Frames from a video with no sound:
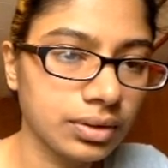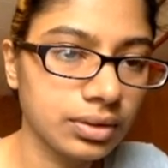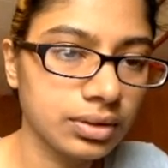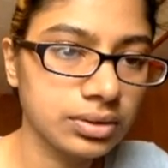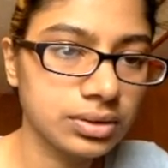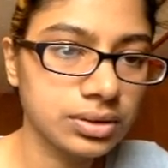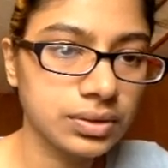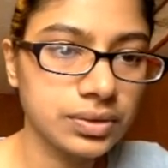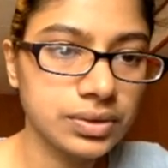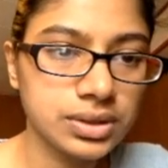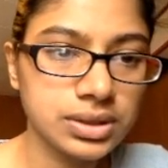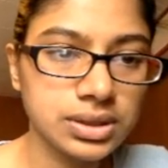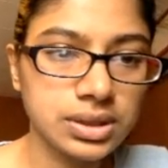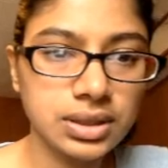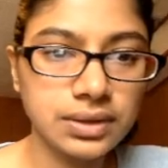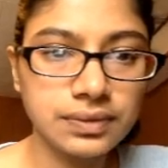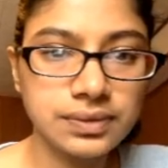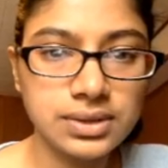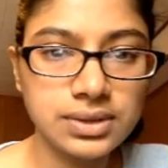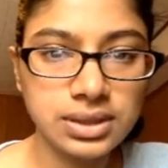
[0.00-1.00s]
So instead
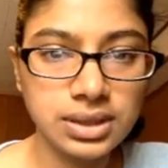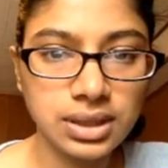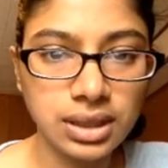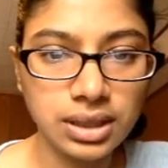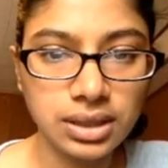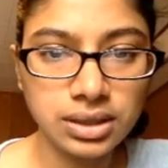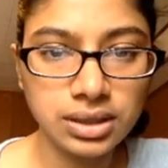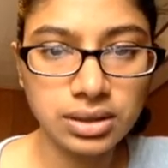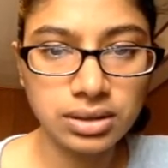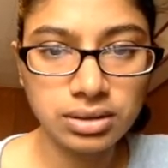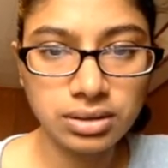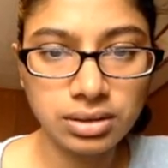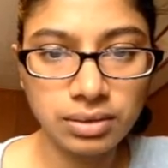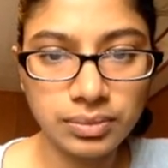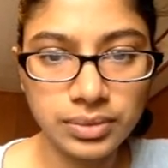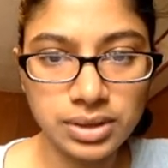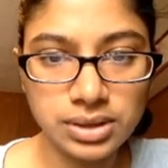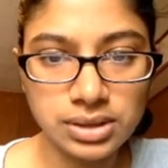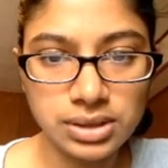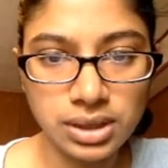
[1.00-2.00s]
of 10, I'm
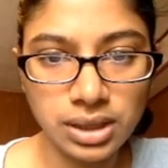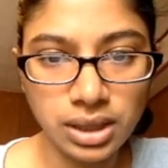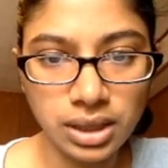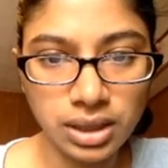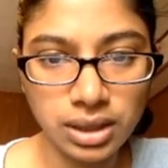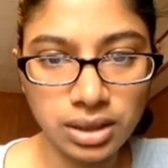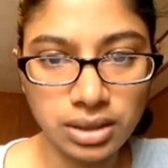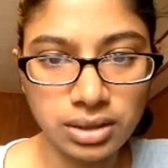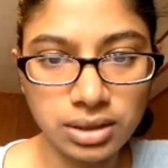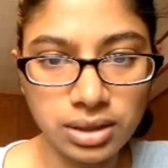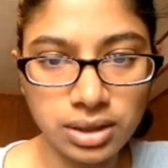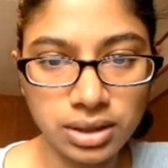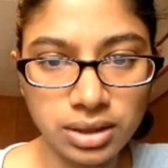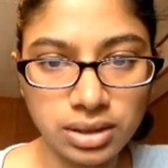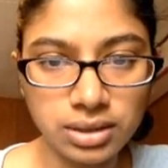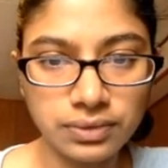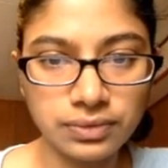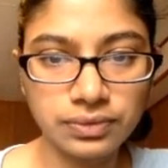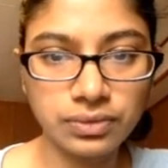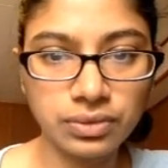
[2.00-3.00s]
going to say
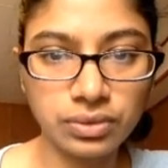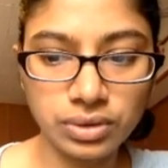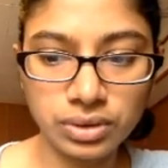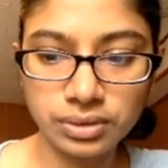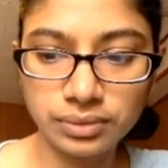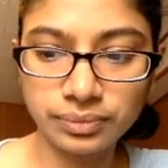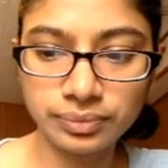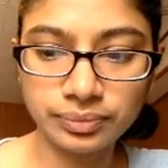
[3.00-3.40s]
-4.